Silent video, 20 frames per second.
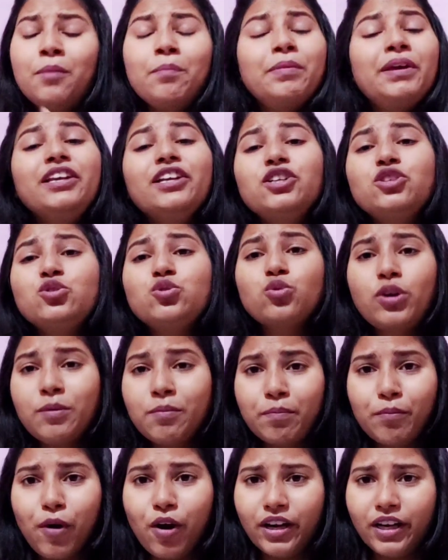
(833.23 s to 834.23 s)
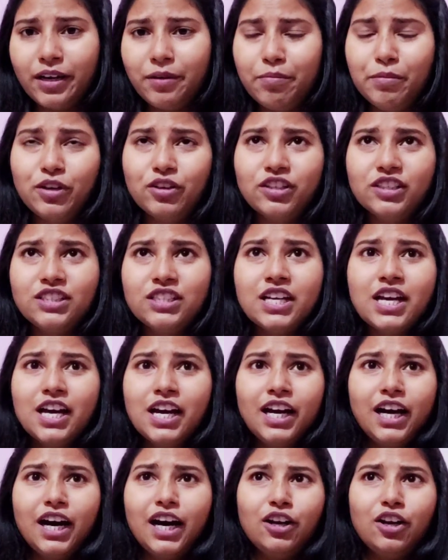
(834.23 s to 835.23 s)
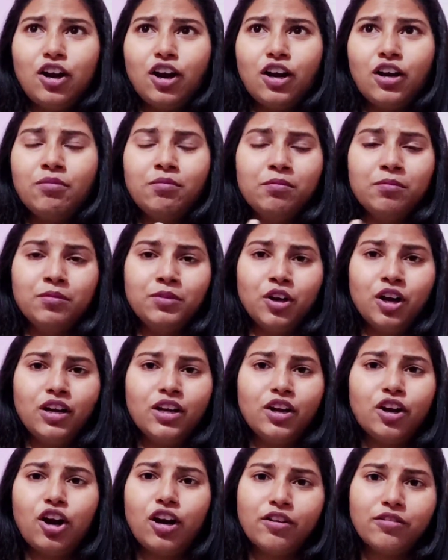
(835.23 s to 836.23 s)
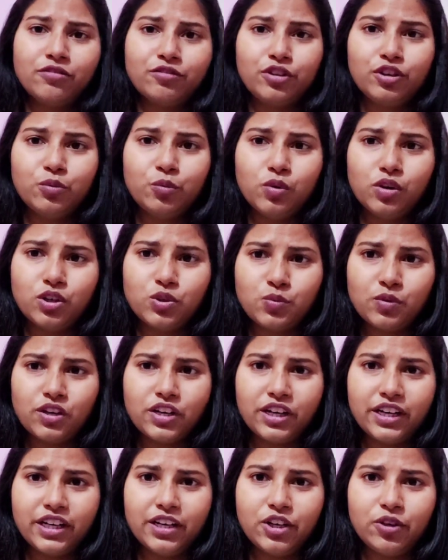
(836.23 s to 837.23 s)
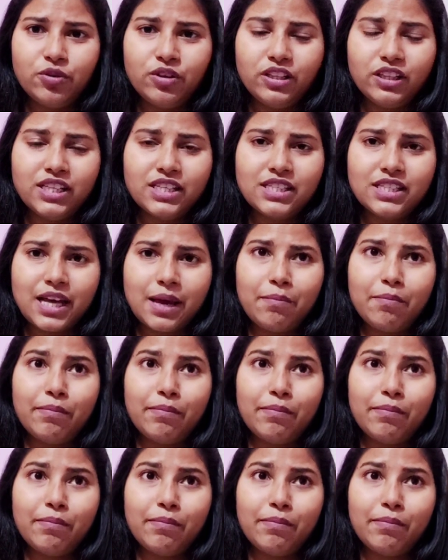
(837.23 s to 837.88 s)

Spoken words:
period so important, because not a lot of good works were written during this time.